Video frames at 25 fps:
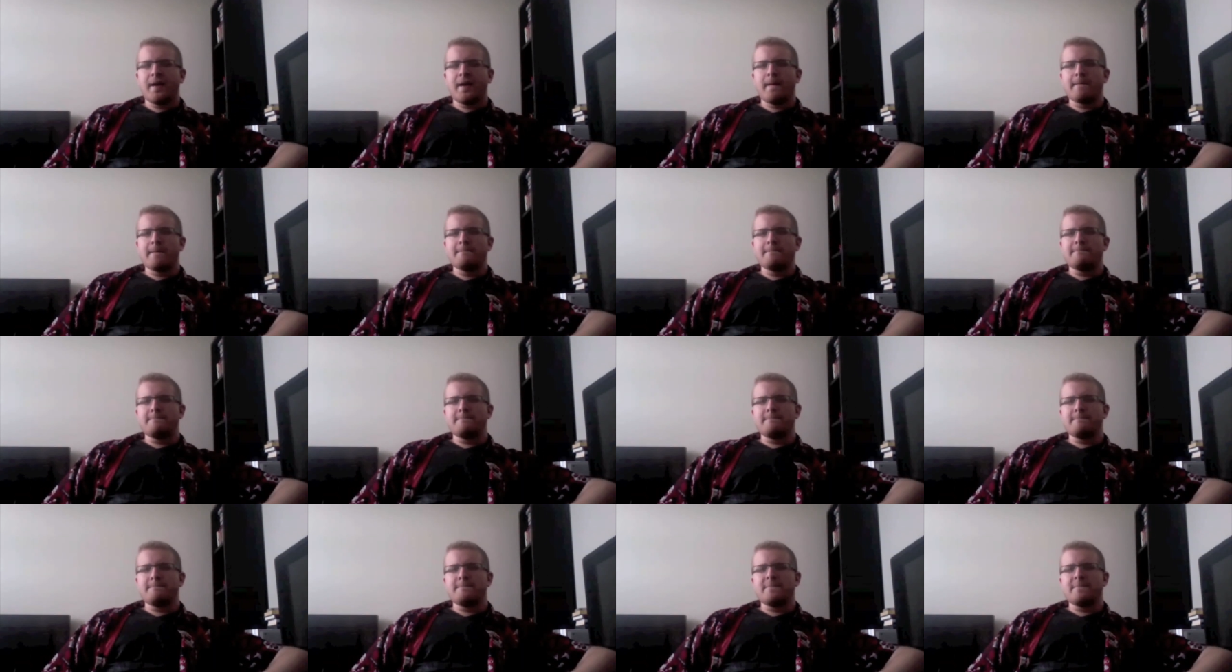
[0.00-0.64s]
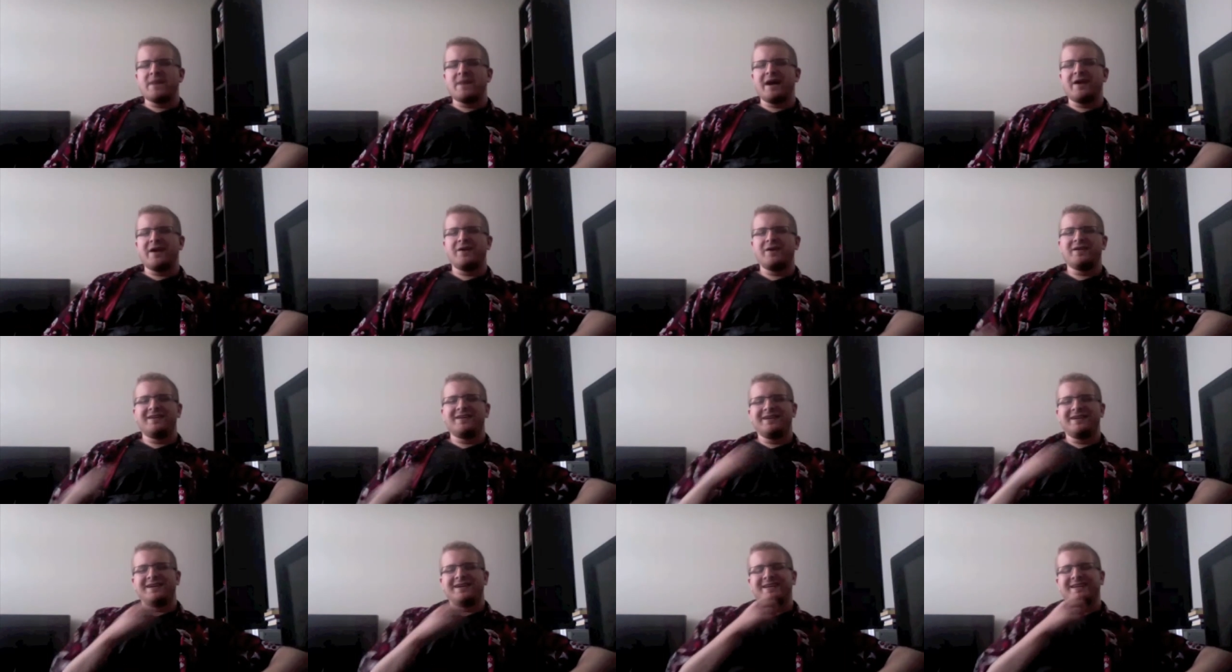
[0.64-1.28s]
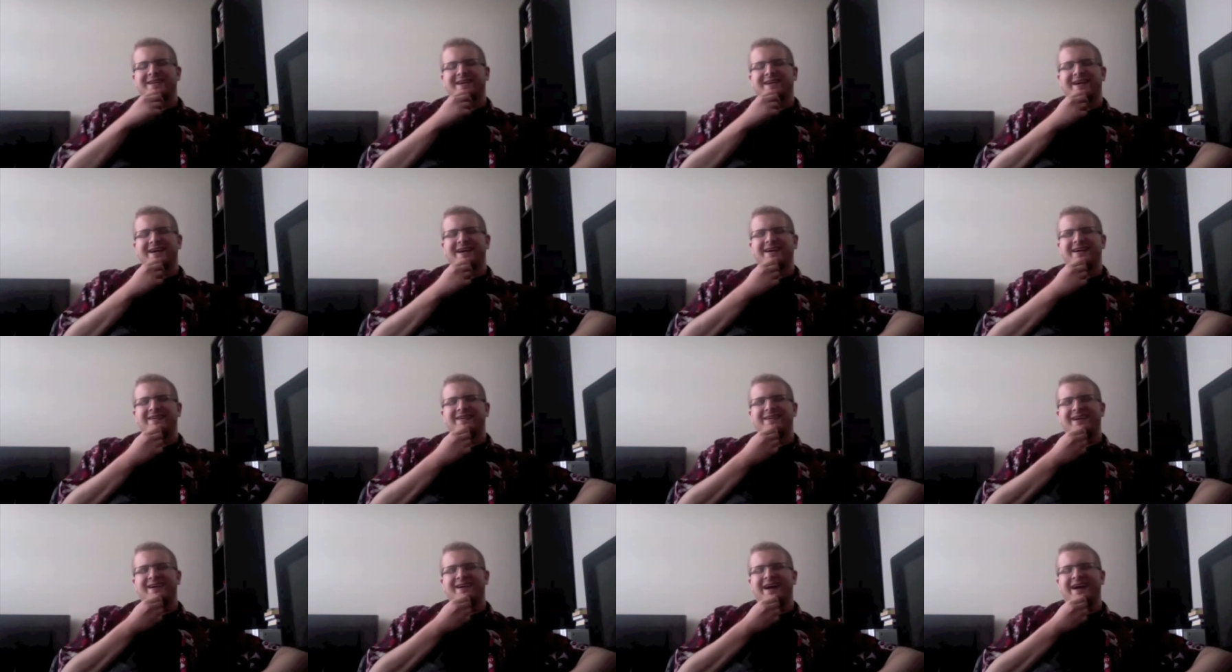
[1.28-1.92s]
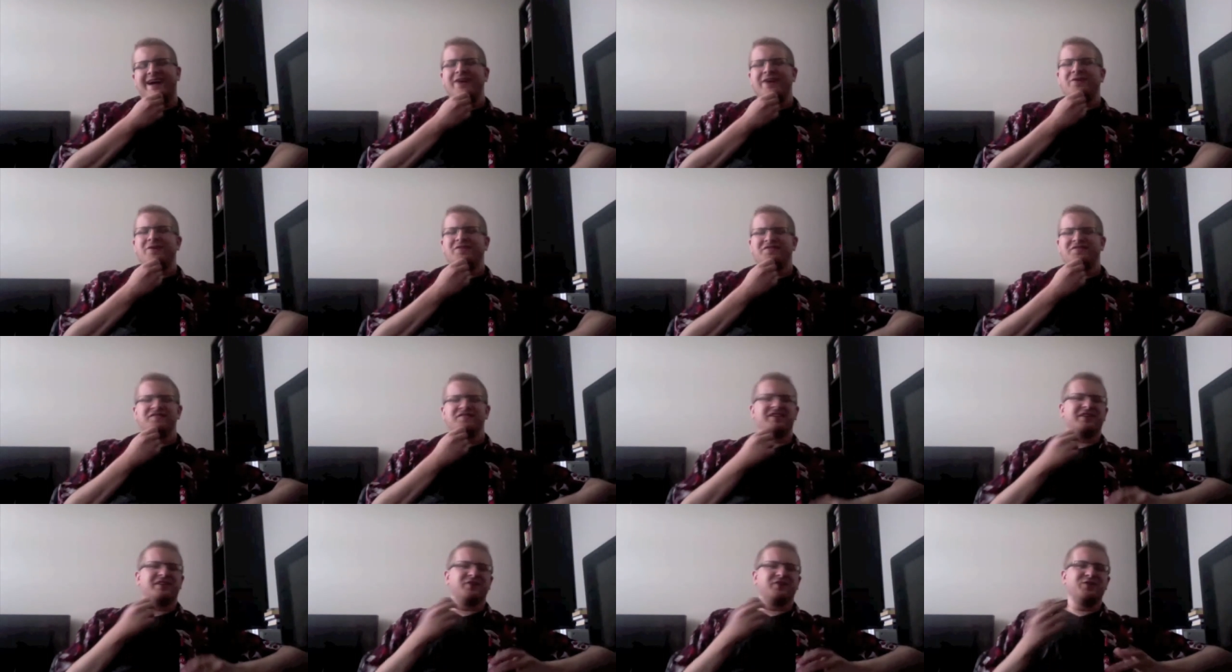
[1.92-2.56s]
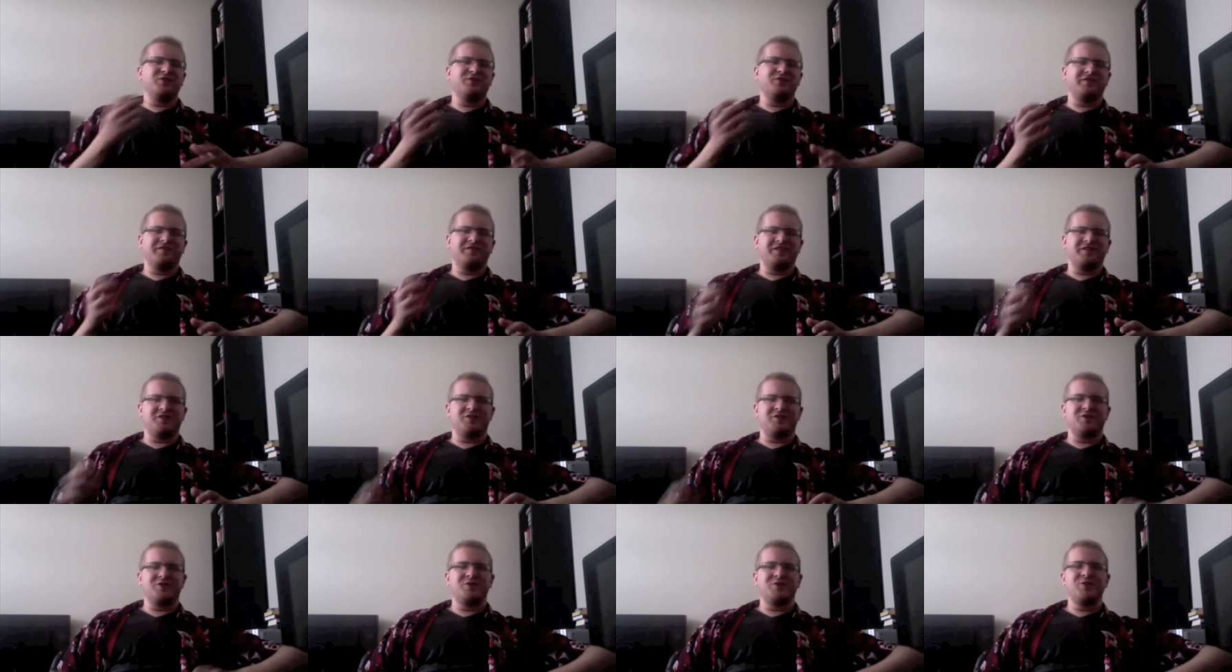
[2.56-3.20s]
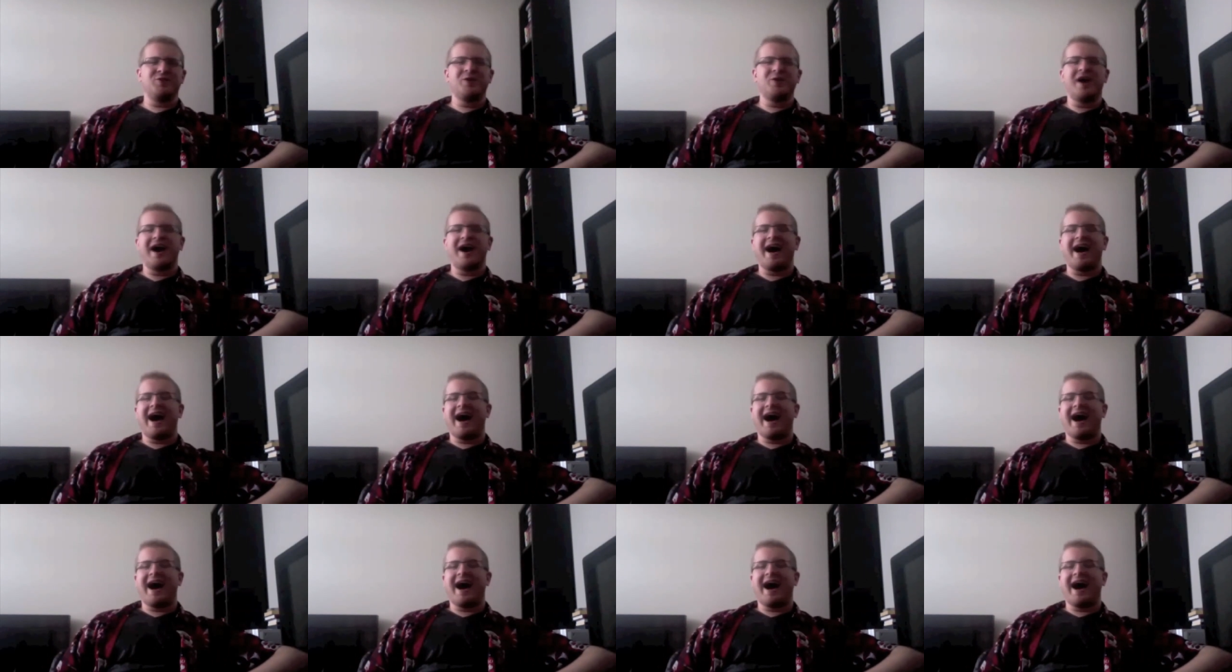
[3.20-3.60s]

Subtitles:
I know this is New 52,